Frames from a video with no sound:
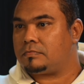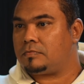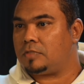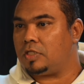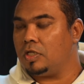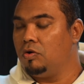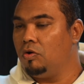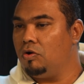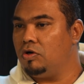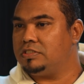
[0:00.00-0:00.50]

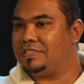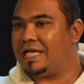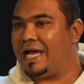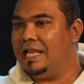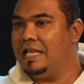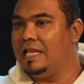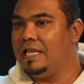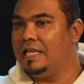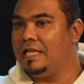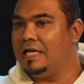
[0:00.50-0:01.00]
course, I
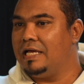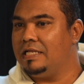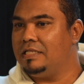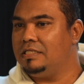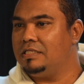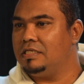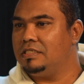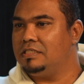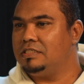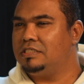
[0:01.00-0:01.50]

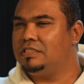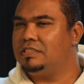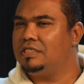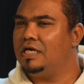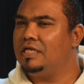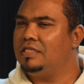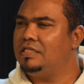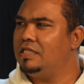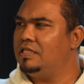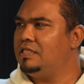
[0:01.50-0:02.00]
learned
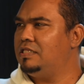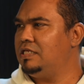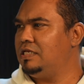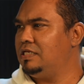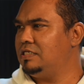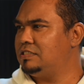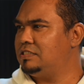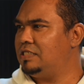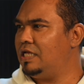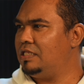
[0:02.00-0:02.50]
certain
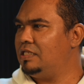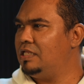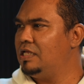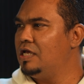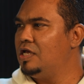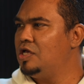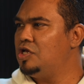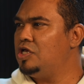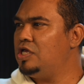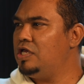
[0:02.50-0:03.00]
things that
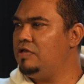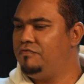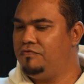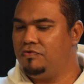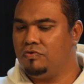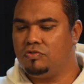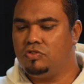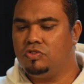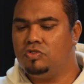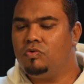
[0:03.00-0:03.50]
if
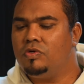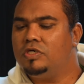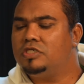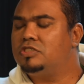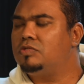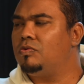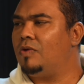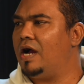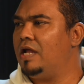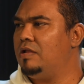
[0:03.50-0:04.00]
you
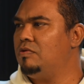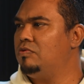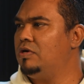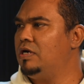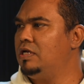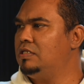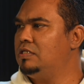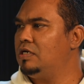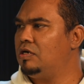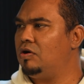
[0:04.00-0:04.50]
twist one
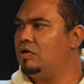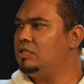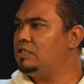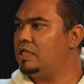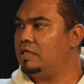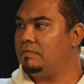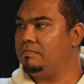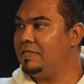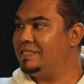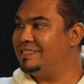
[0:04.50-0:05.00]
word, the
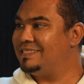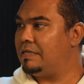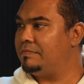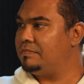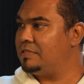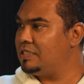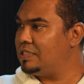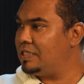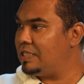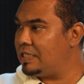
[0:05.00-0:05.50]
contract means
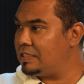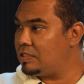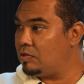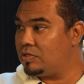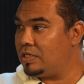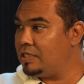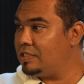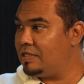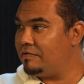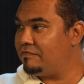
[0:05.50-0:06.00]
something
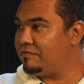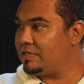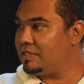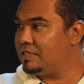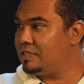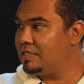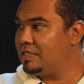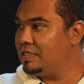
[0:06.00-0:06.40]
totally different.